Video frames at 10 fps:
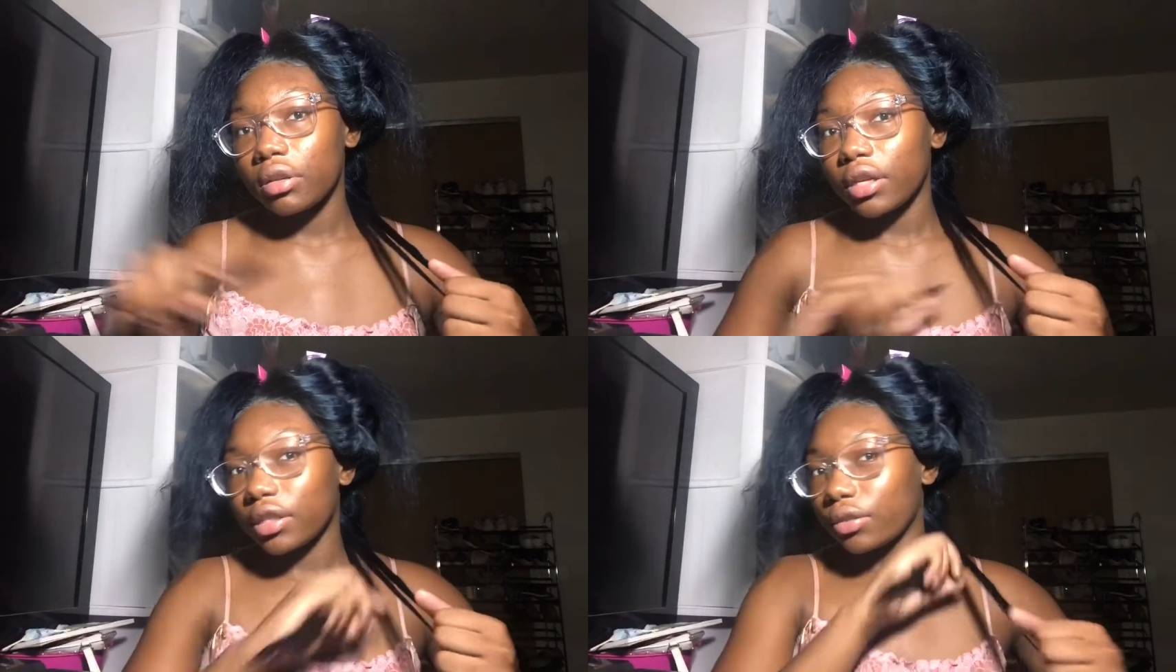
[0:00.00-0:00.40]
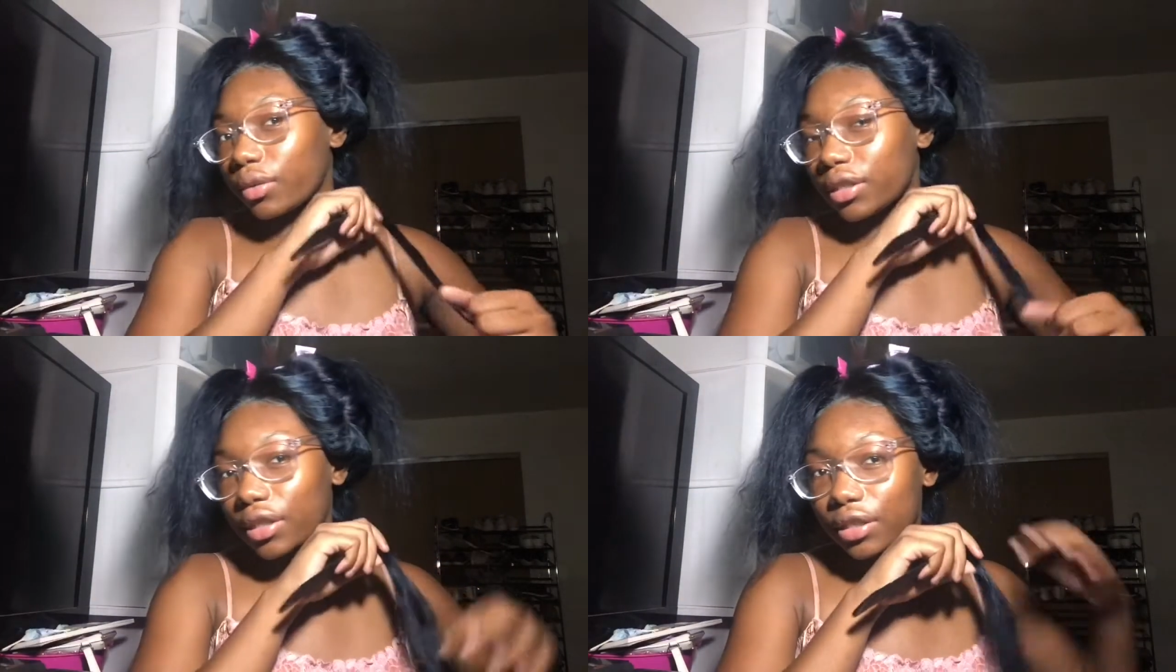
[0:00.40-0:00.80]
I said
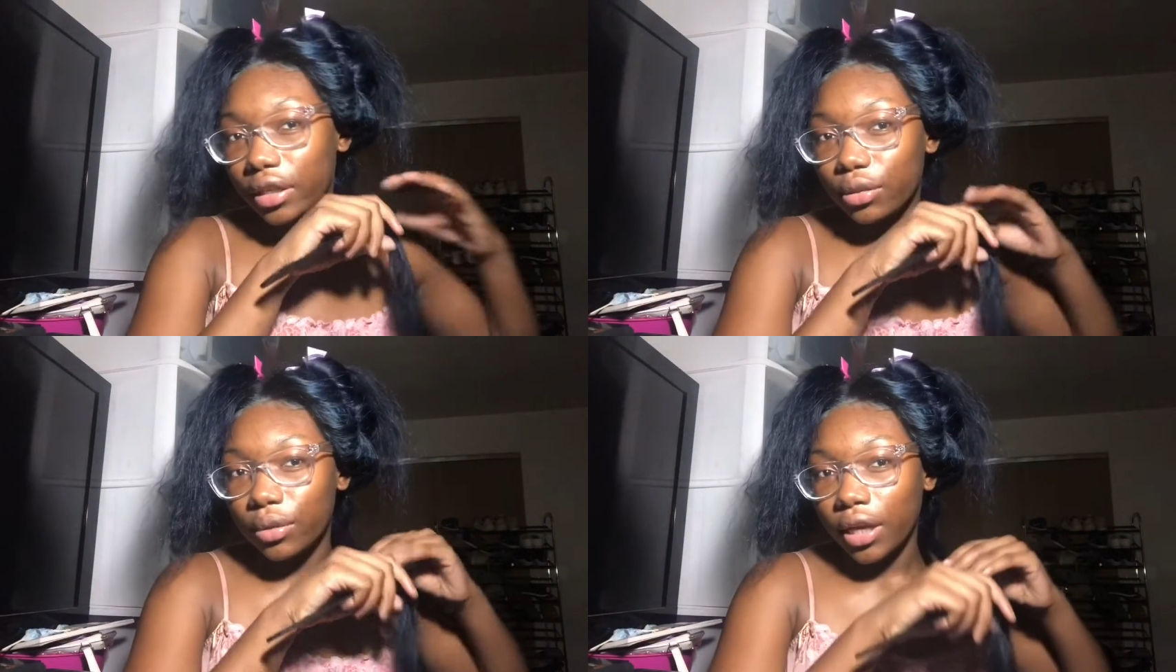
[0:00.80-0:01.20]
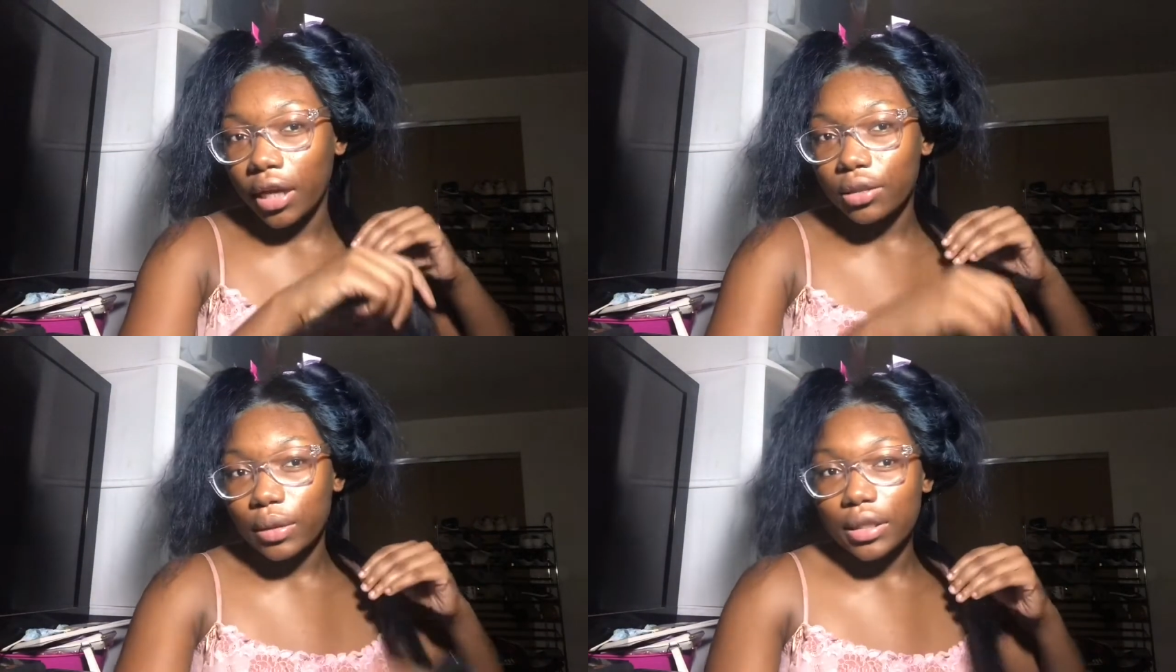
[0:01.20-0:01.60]
26, like
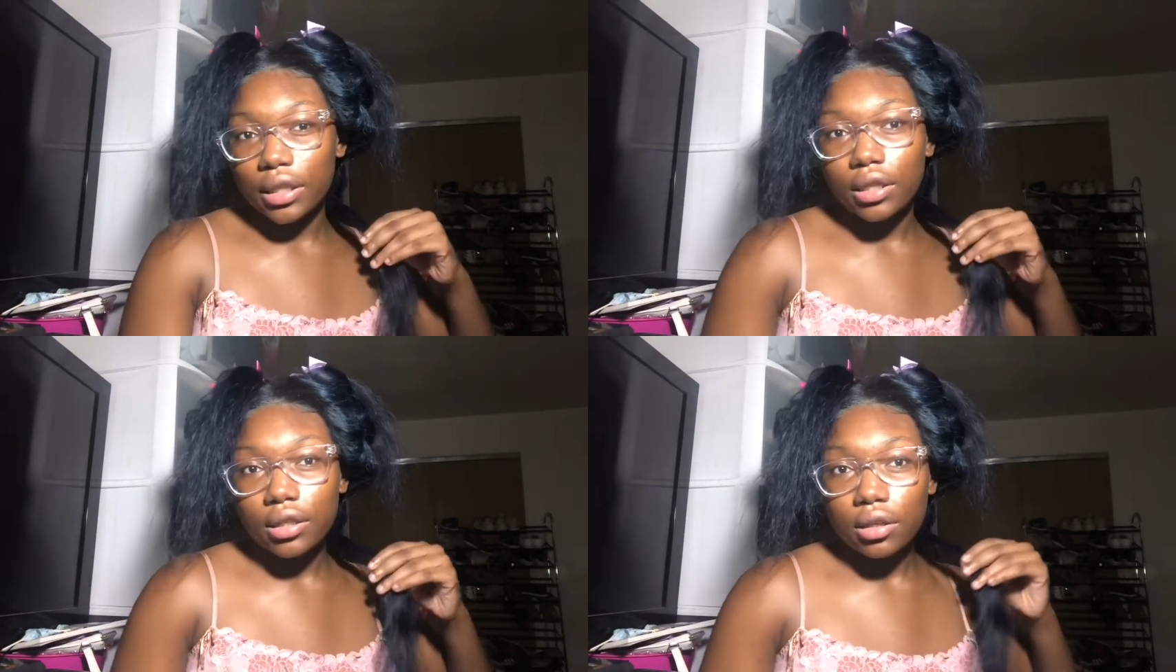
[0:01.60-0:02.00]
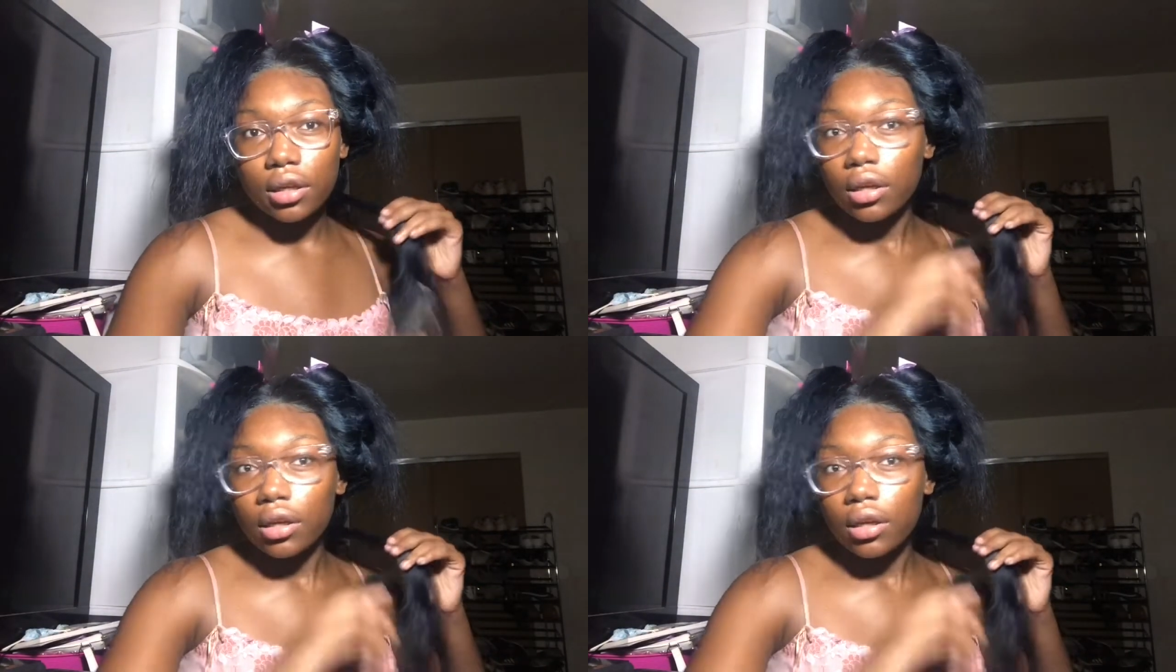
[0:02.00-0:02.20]
28, 26.